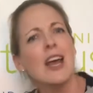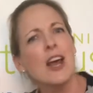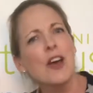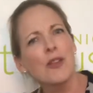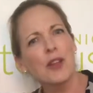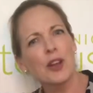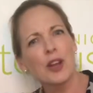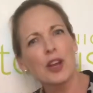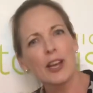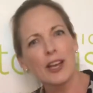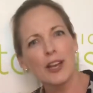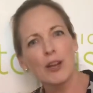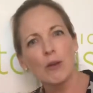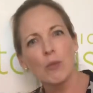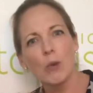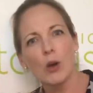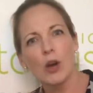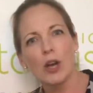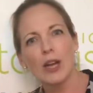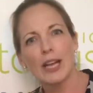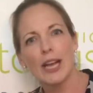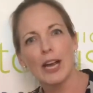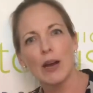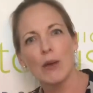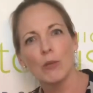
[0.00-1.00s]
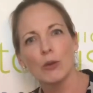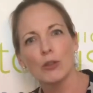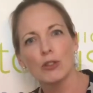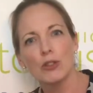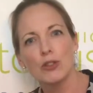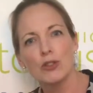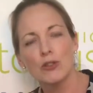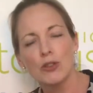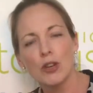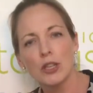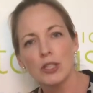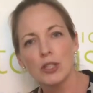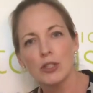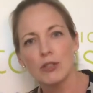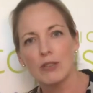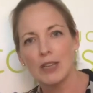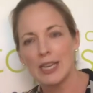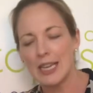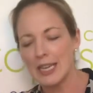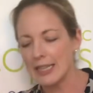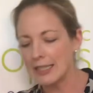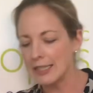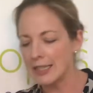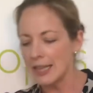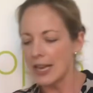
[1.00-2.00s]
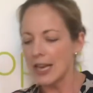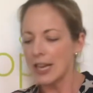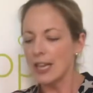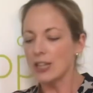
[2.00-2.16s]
that I can work out what structure it is,